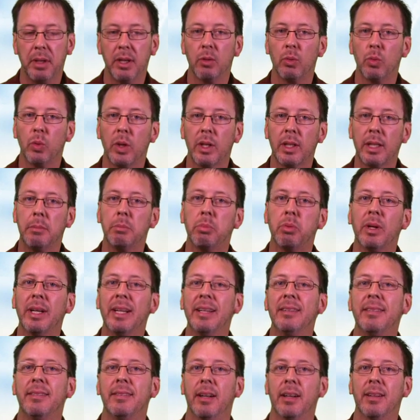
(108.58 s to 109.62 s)
but it really
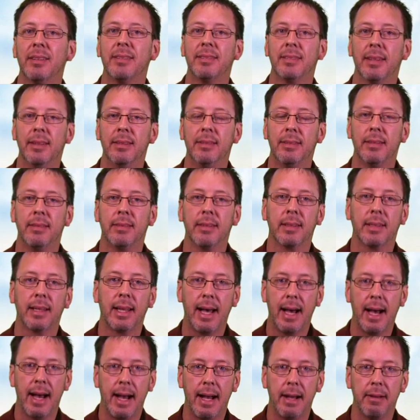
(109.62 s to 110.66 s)
brings their senses
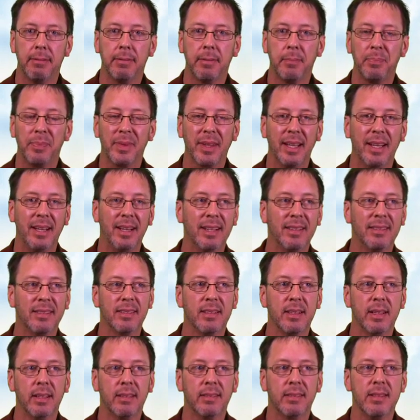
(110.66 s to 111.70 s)
alive. And
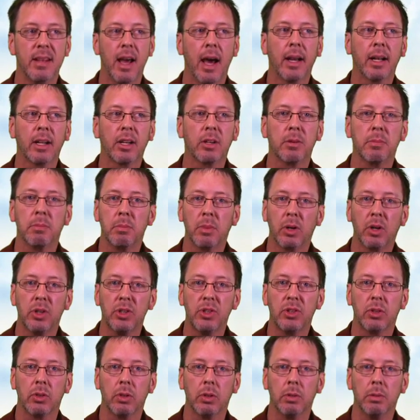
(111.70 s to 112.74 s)
it's not a
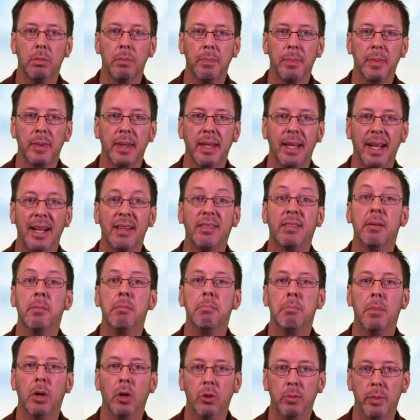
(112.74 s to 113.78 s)
commercial, it's a
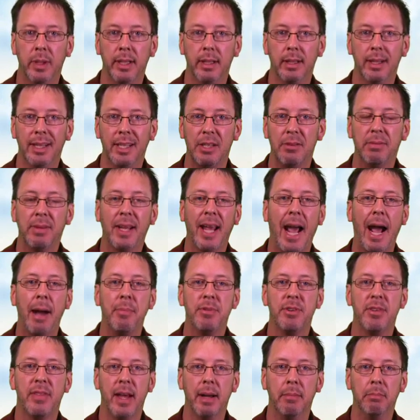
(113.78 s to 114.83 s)
moment, and you've
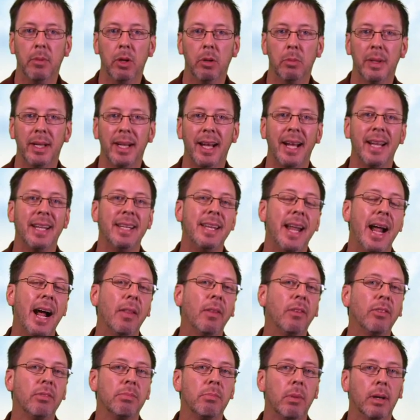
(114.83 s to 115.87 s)
captured that moment, and now
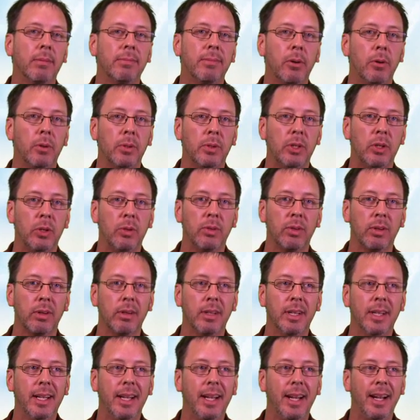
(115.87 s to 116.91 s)
the smartphone
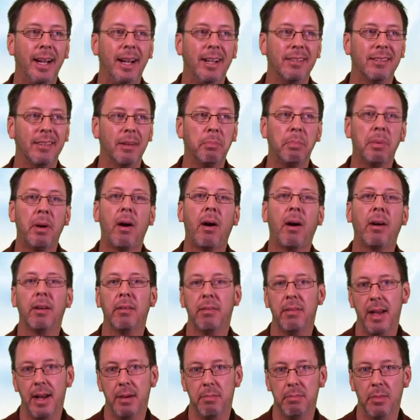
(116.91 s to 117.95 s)
user is a part
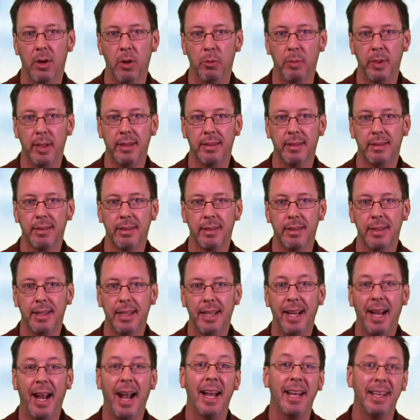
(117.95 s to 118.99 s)
of that moment.
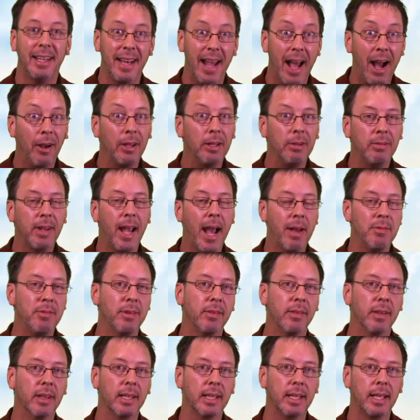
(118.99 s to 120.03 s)
And now you've
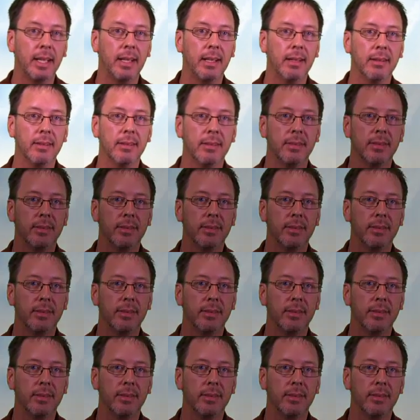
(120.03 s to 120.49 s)
captured the lead.